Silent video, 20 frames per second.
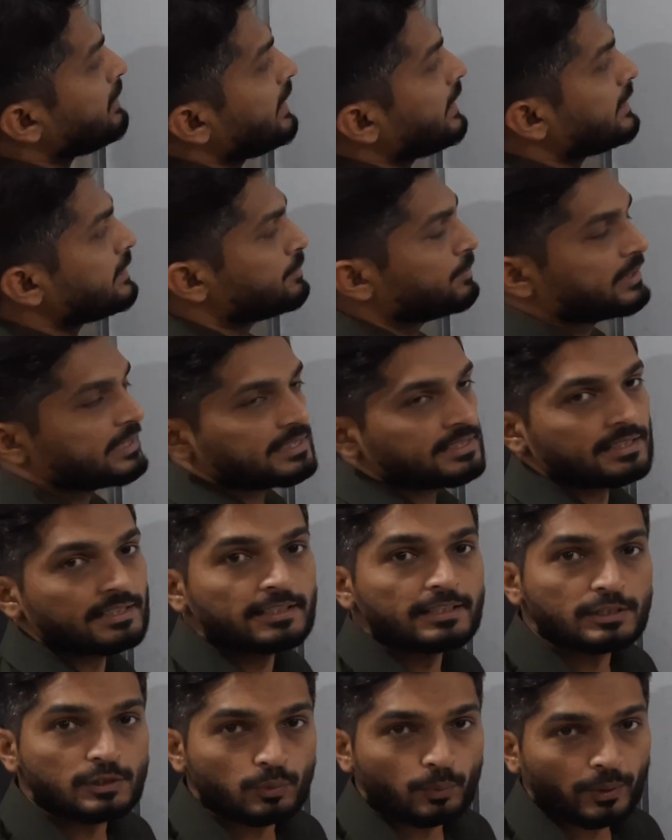be expressed in
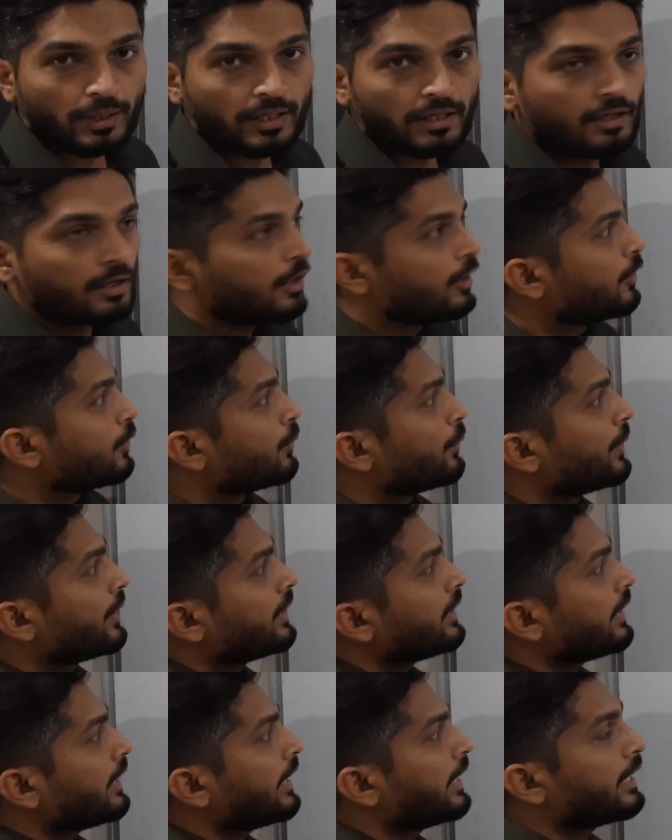this way,
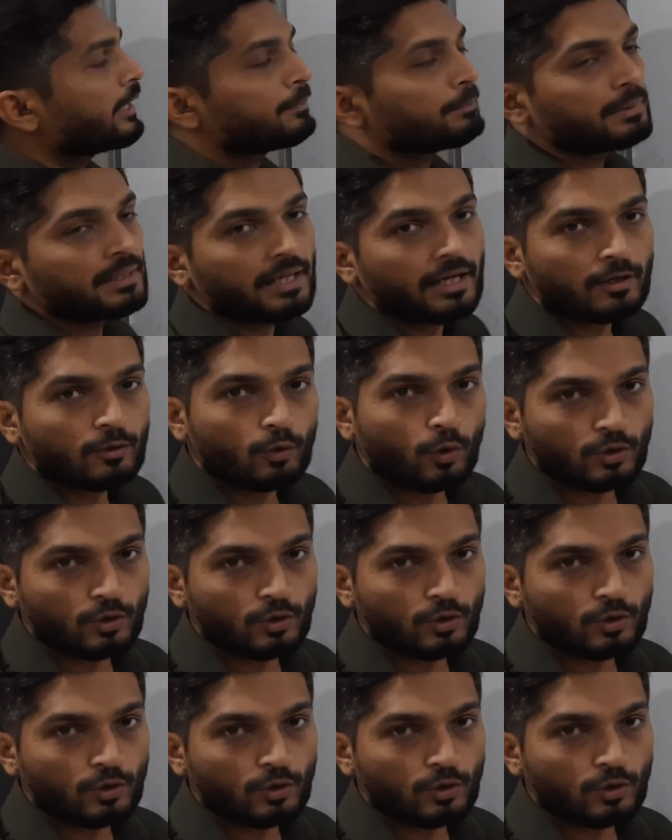where a and b are